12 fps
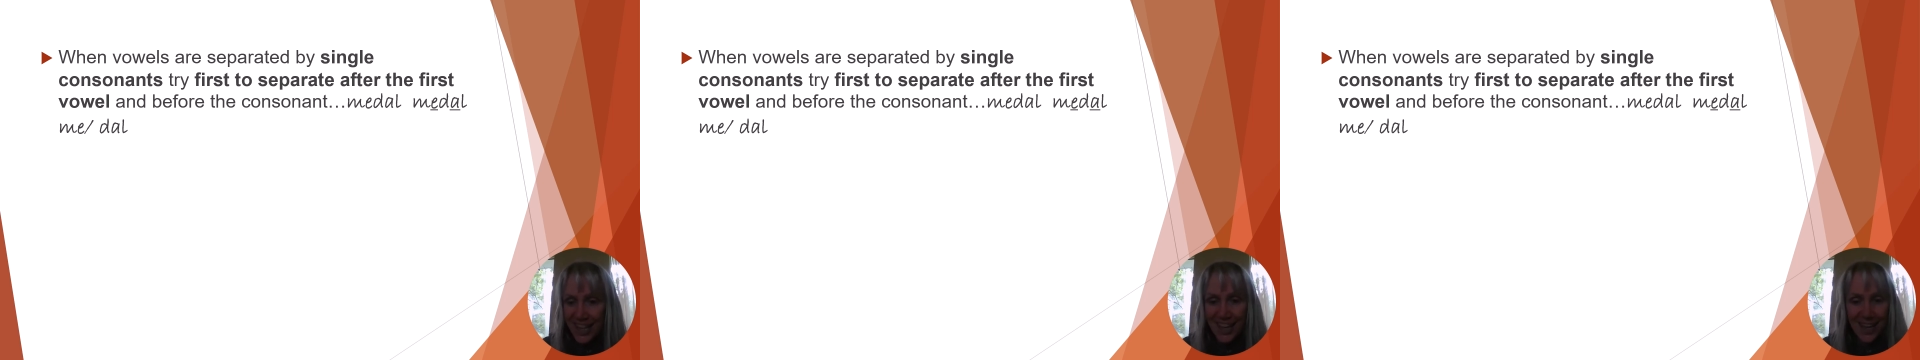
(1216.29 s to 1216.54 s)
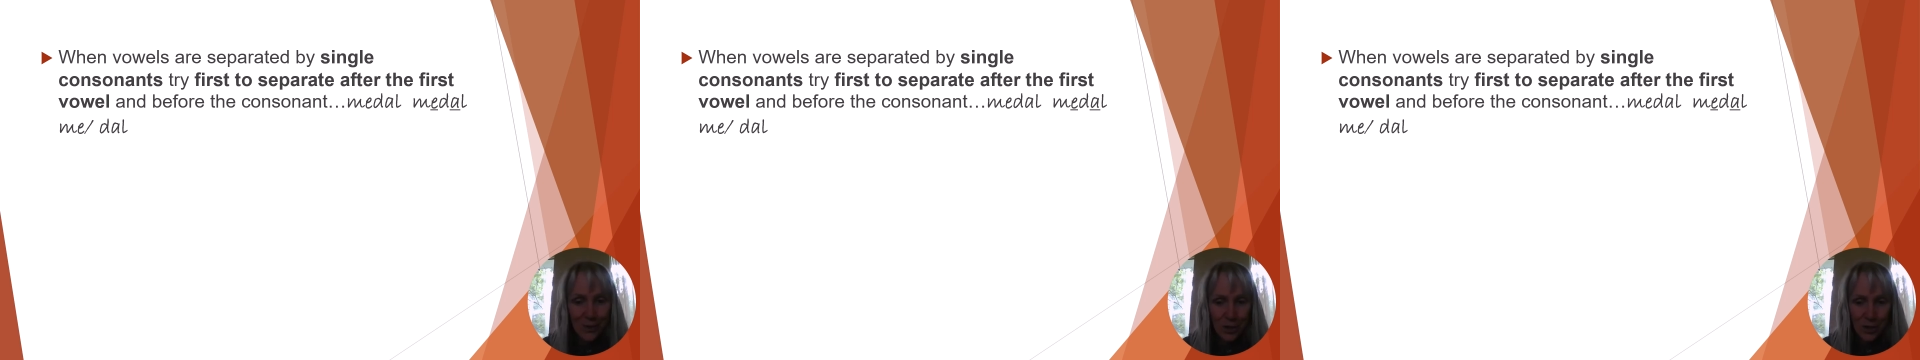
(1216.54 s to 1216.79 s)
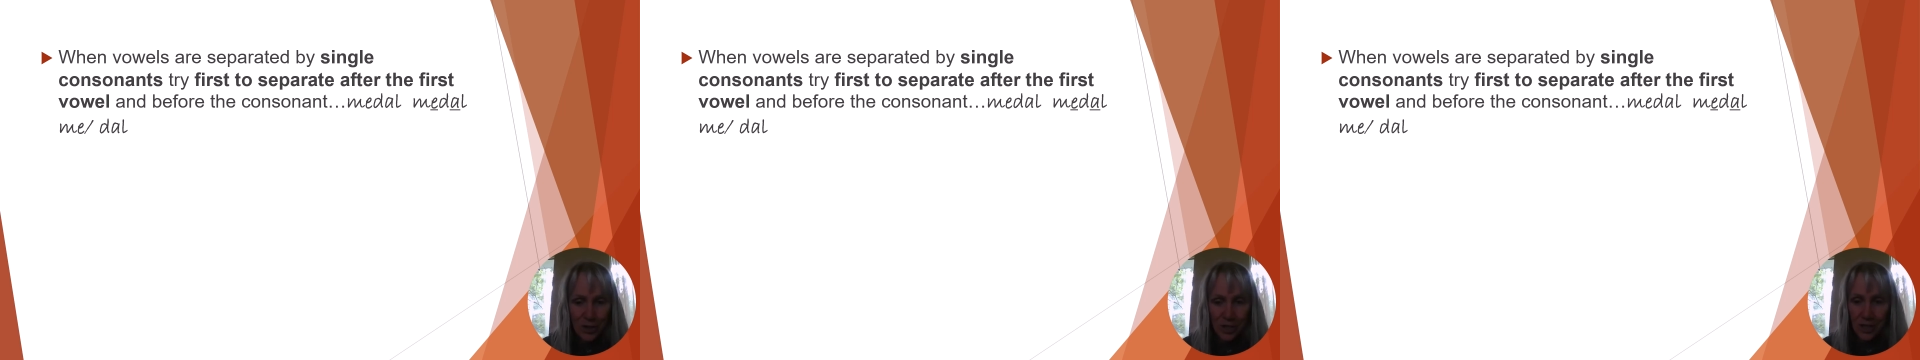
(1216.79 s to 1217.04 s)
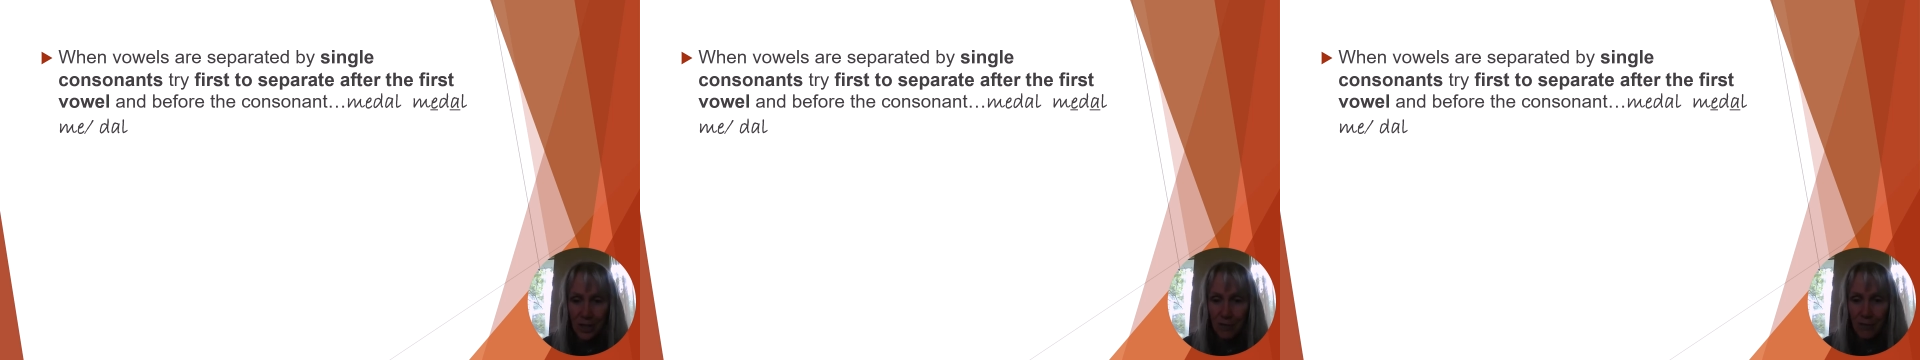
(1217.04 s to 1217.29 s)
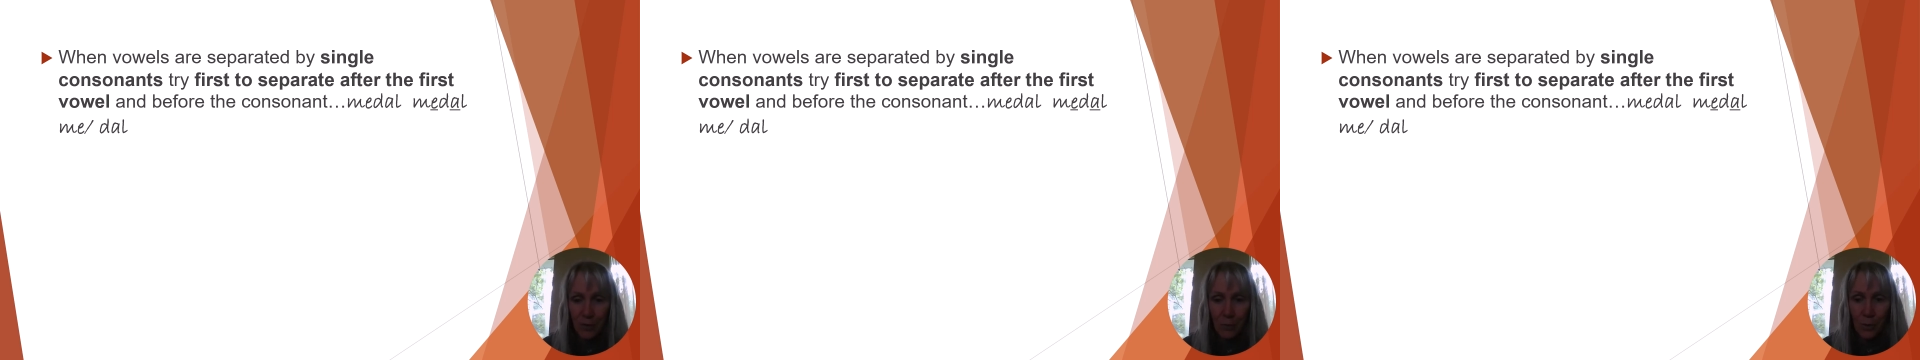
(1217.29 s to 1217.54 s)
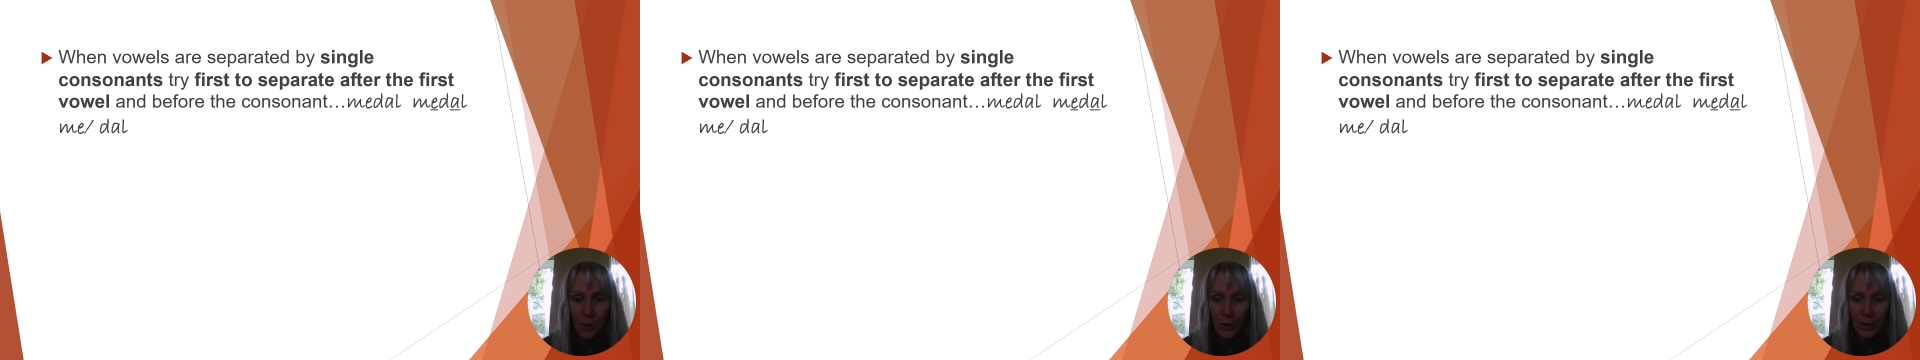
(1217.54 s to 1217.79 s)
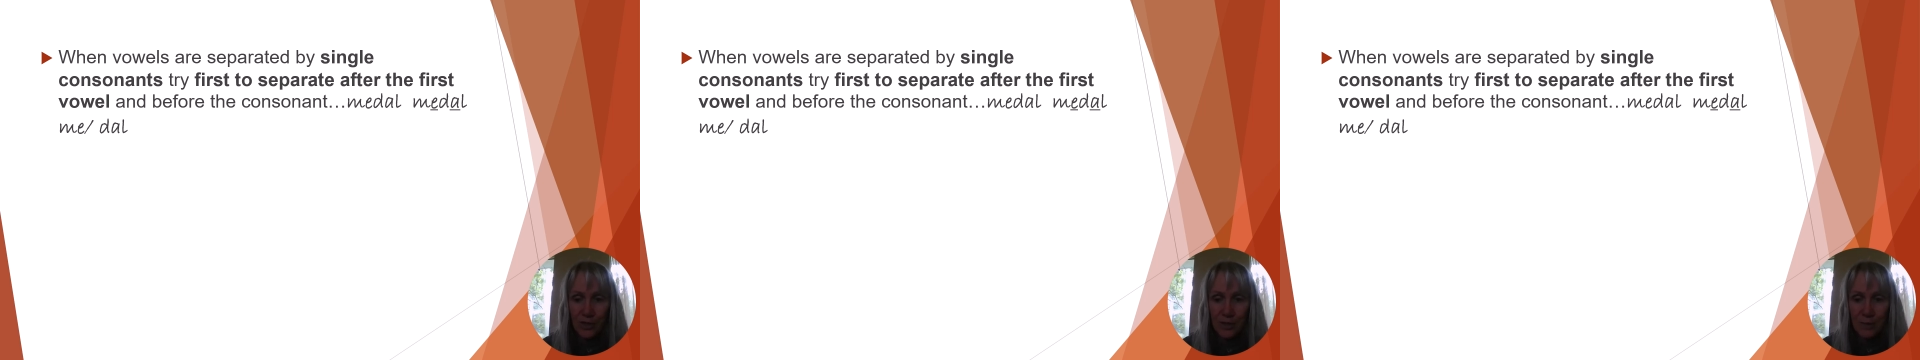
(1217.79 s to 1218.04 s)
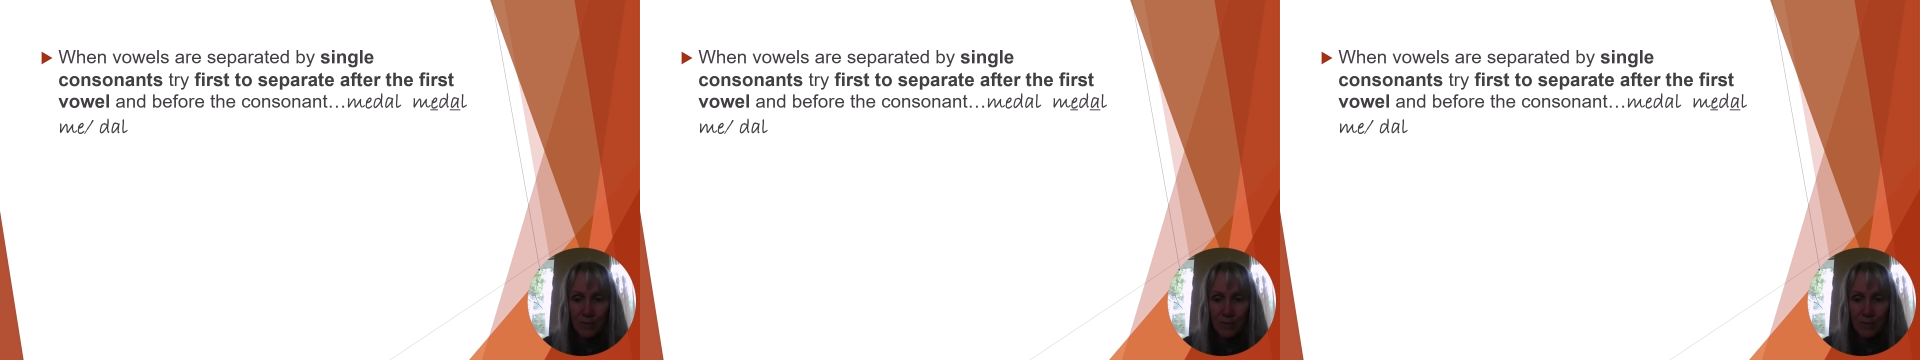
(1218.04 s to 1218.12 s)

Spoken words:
and see if it works.